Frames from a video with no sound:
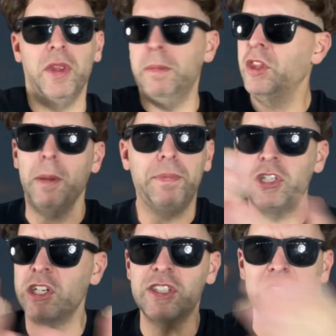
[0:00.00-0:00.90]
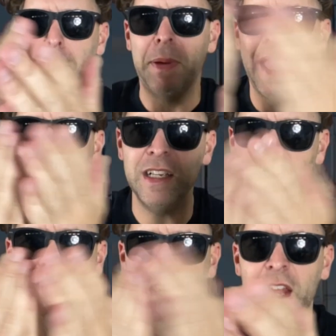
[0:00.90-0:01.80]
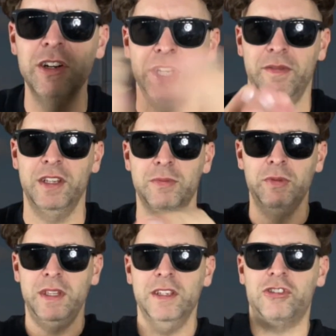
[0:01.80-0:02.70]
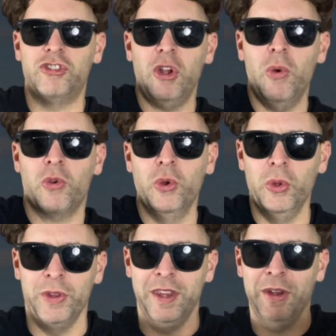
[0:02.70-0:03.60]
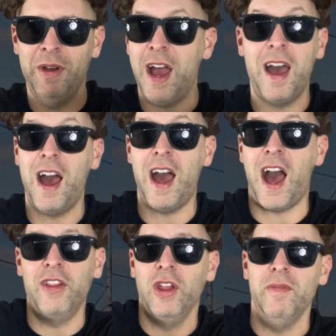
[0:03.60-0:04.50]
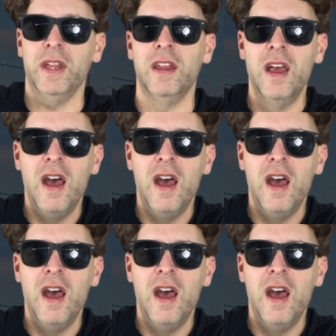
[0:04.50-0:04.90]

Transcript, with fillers: The, the, just the pace, the energy of this movie is so cool. You know, I, I, I love it.